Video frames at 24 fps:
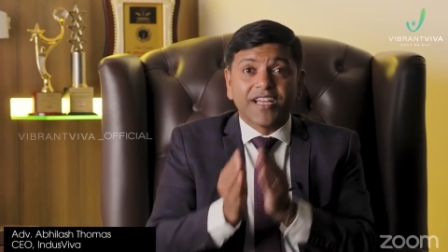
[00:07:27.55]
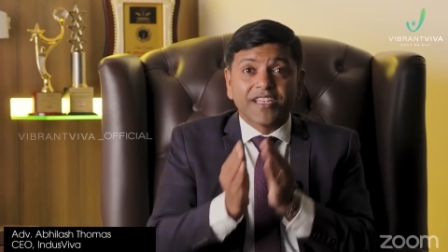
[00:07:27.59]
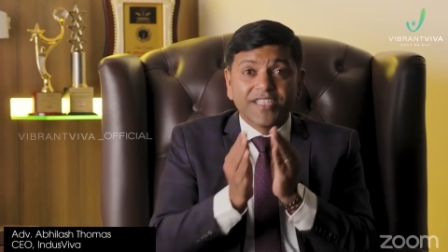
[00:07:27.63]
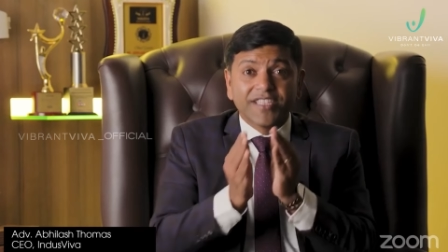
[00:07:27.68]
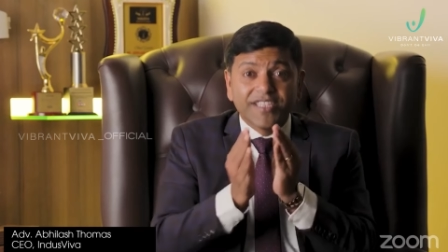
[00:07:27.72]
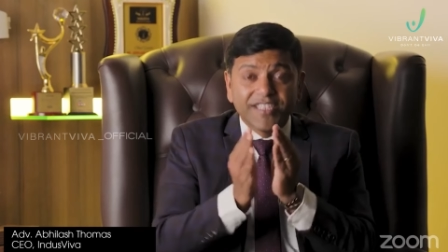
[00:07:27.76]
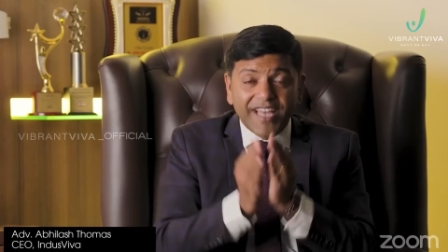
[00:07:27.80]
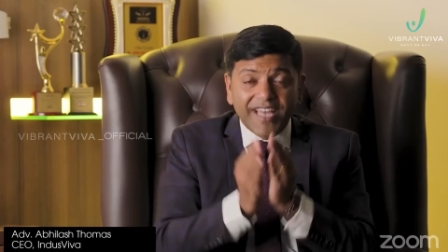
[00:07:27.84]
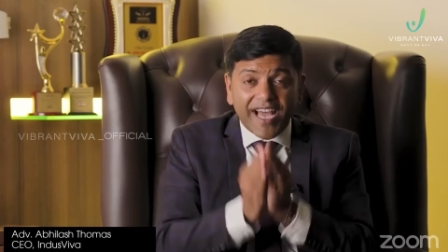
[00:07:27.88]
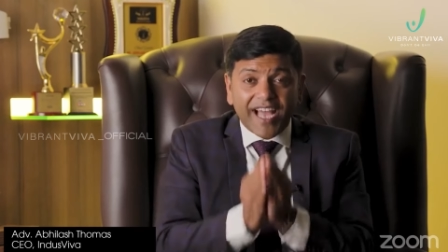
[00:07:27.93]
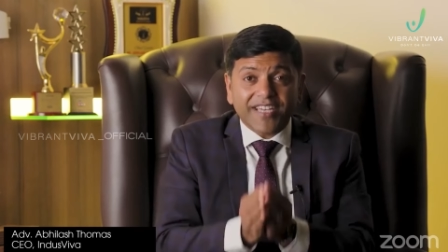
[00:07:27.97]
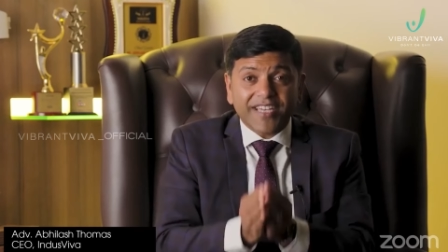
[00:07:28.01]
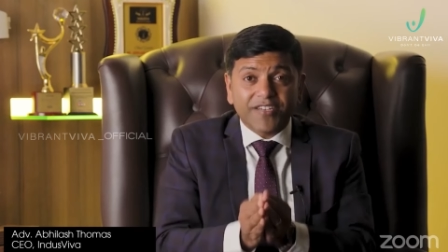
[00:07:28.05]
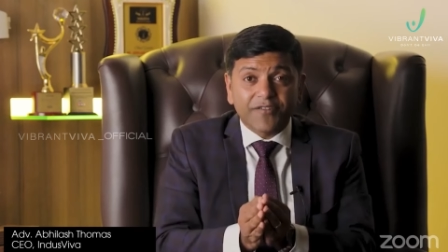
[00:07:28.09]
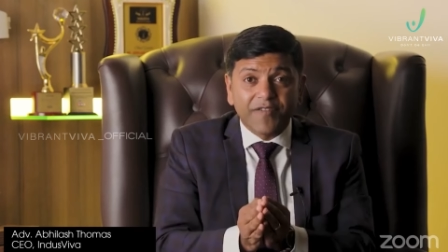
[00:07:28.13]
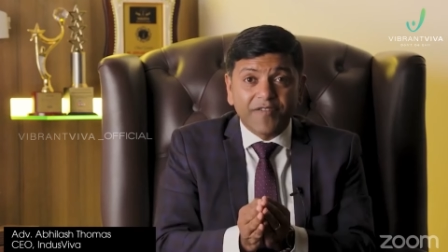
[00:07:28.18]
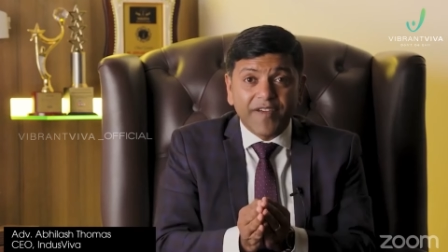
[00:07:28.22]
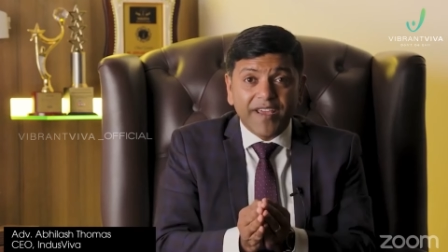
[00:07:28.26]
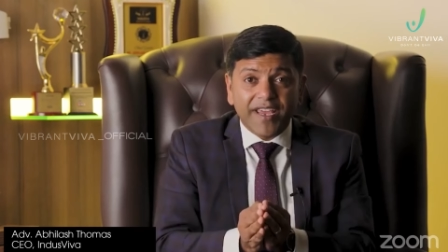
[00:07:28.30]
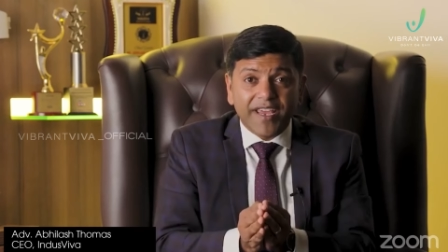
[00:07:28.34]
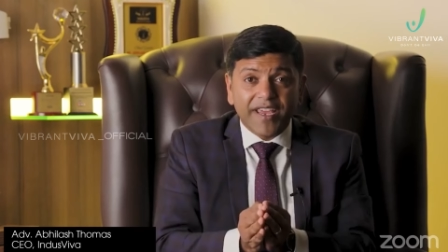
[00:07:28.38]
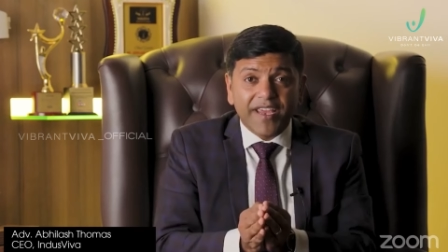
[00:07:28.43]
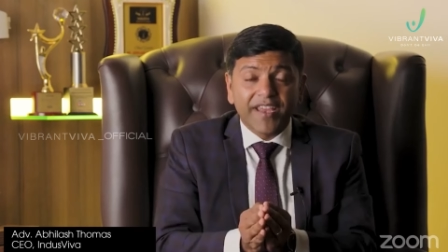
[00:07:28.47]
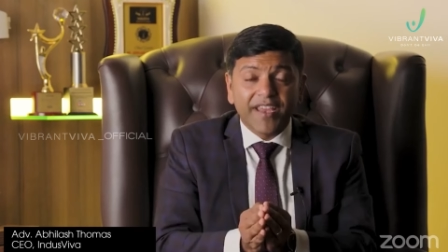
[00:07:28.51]
That
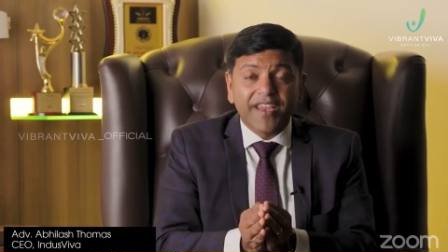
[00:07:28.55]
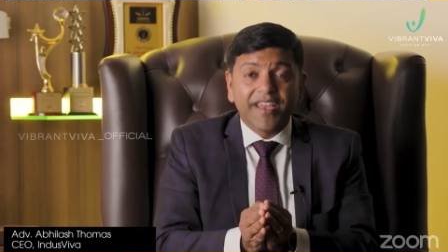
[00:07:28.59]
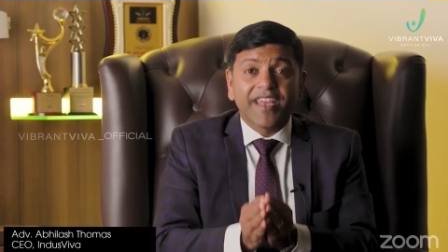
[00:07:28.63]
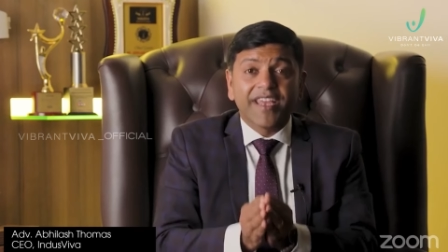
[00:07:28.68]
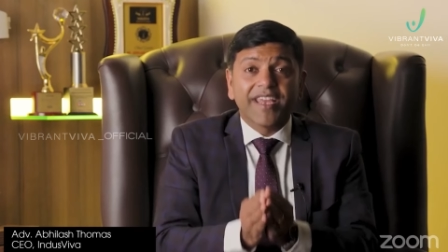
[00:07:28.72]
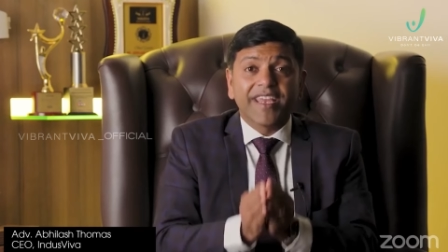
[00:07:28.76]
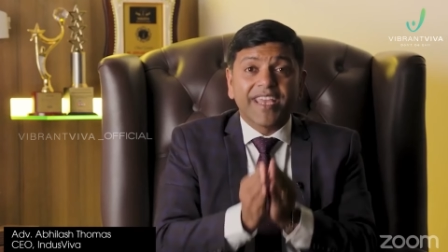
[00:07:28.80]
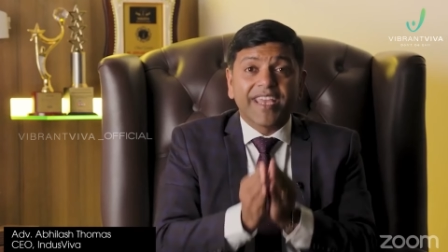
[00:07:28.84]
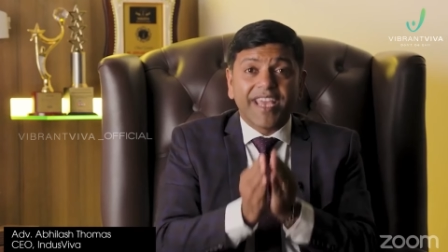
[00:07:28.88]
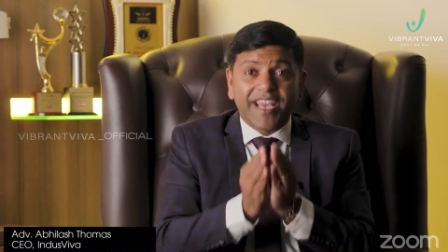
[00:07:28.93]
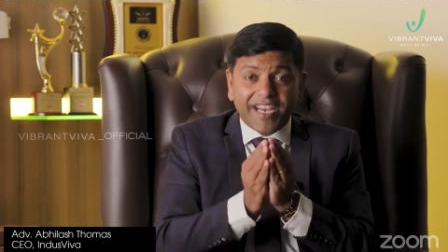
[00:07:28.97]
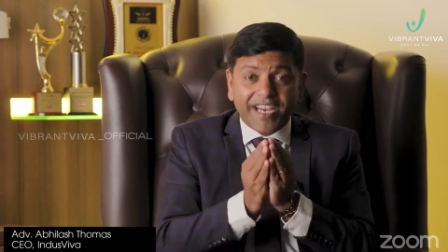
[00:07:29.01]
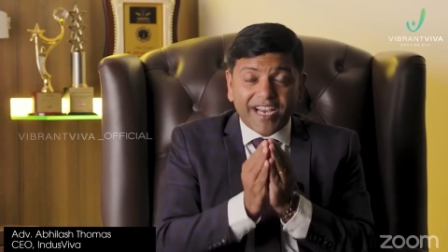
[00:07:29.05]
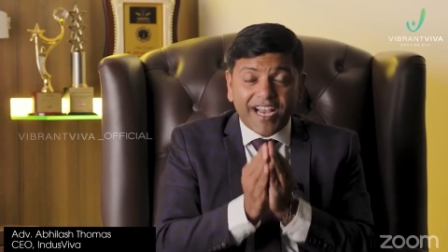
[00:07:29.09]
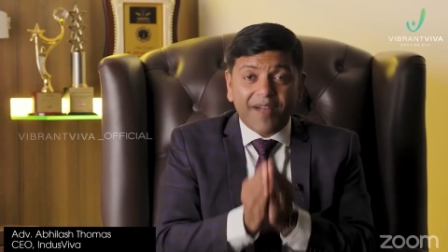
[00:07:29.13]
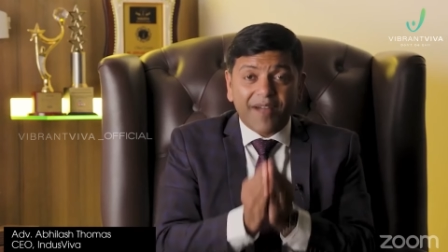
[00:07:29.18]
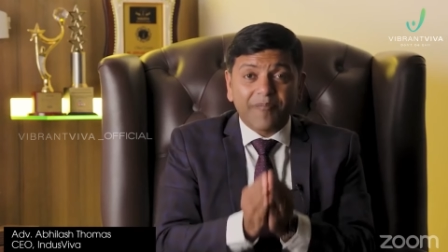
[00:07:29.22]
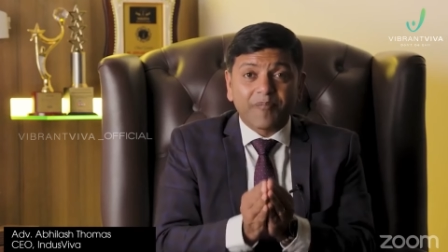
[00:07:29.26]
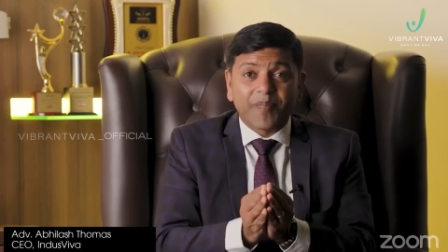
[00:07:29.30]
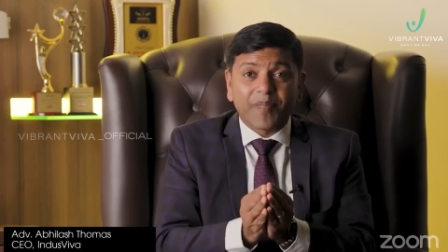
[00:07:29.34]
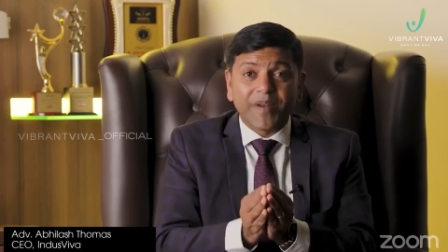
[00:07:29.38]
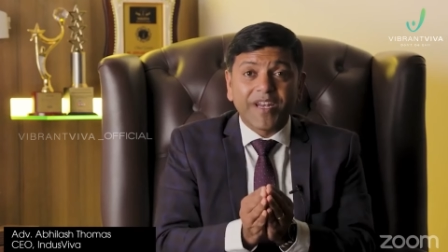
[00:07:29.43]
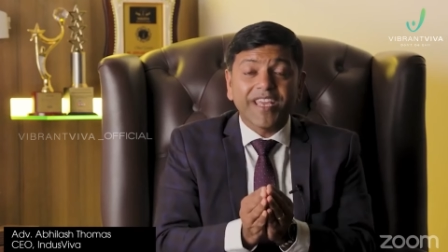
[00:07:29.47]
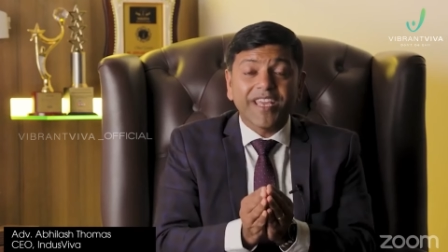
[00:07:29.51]
way, a
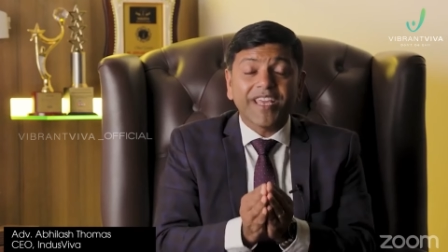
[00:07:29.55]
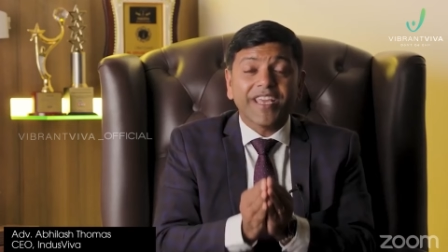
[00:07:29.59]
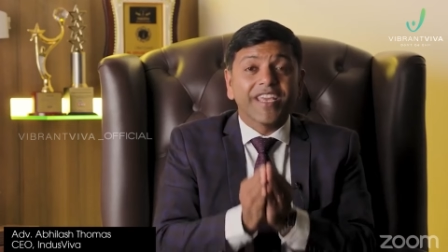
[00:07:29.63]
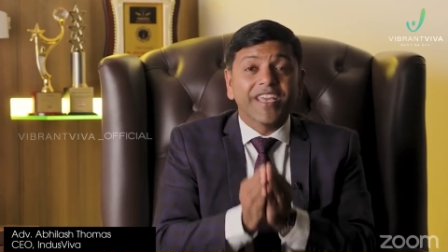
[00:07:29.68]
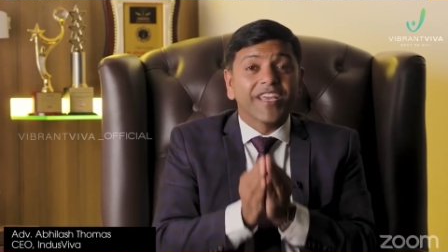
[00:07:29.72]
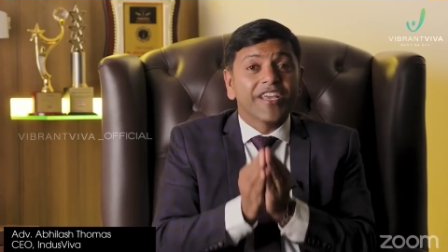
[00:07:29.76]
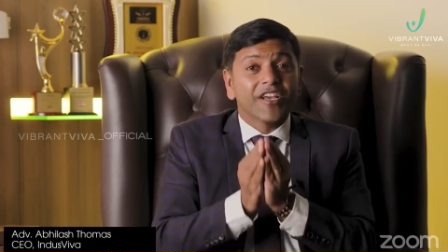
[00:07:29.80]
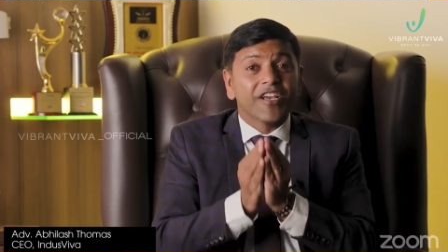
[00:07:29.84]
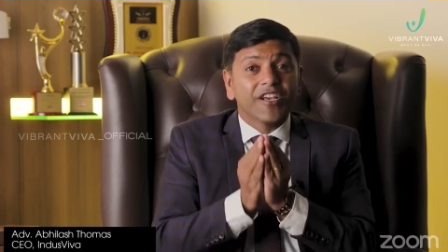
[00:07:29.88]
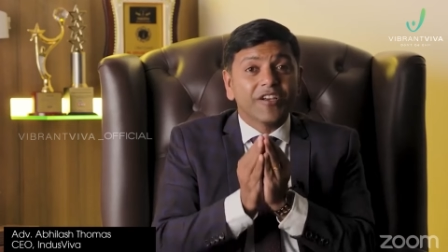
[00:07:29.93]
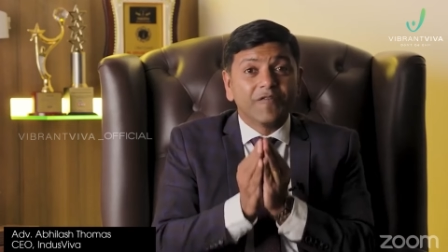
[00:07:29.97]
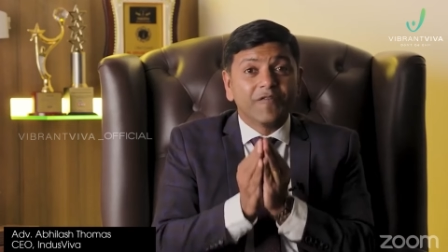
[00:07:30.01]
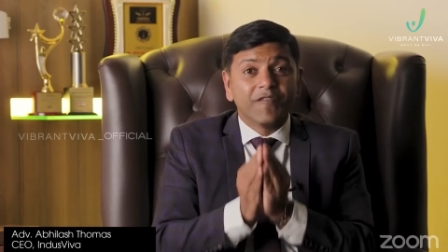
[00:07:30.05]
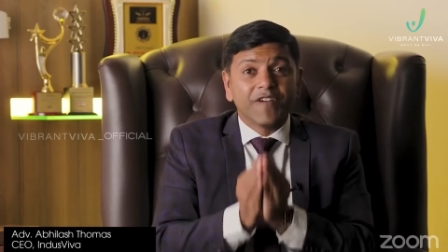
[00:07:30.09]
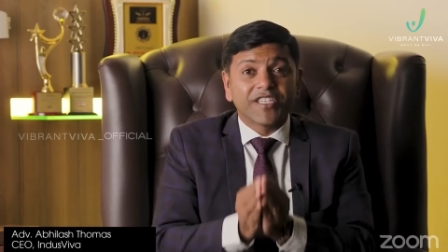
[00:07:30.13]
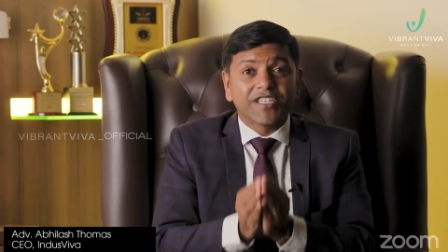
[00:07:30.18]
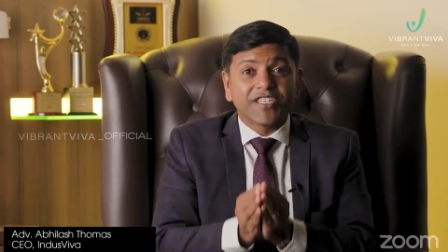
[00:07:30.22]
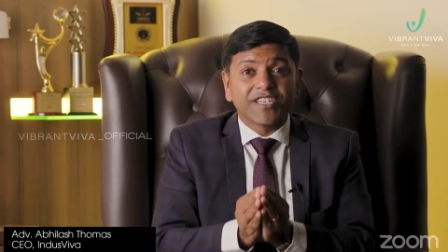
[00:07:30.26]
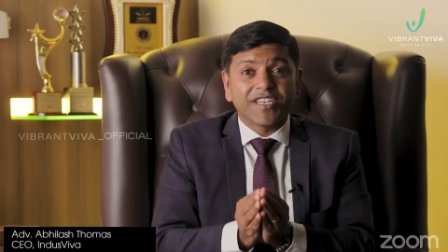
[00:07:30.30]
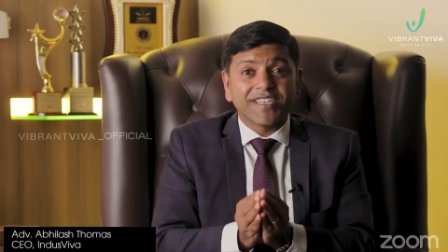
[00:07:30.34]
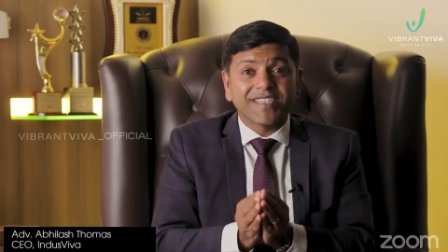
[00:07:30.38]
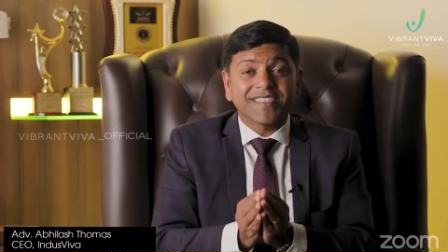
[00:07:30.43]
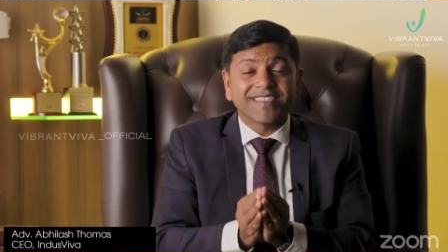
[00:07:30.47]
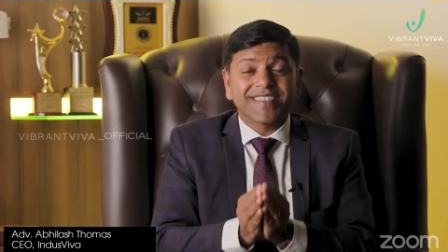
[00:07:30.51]
company
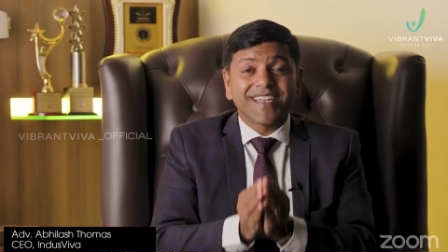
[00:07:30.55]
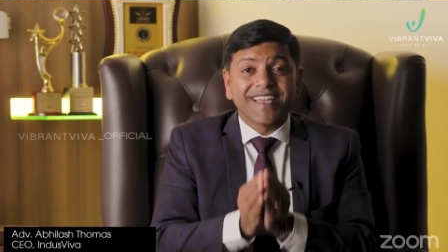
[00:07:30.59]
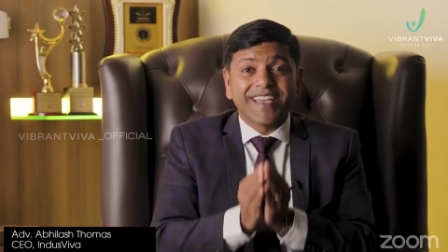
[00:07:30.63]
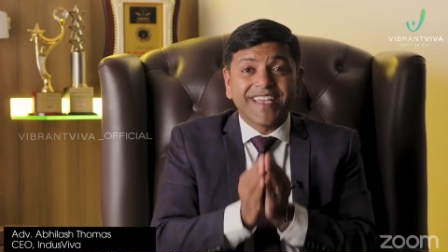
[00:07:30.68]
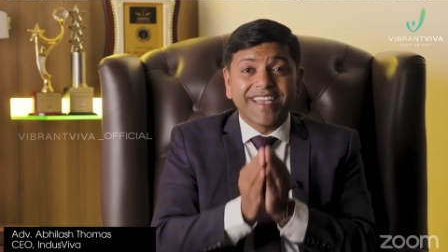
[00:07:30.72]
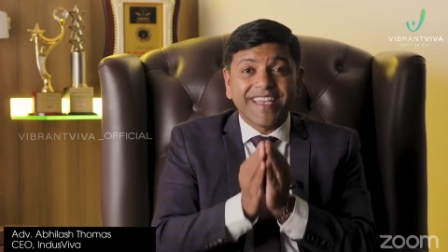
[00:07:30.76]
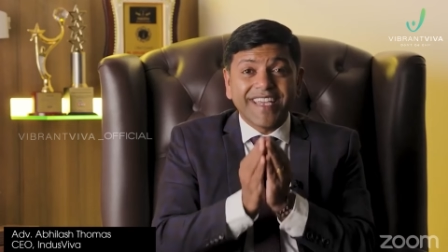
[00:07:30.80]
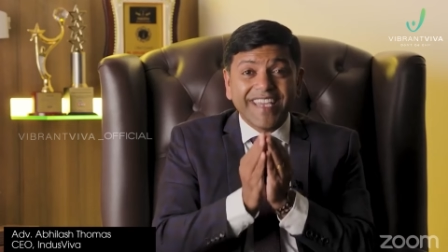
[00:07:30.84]
which is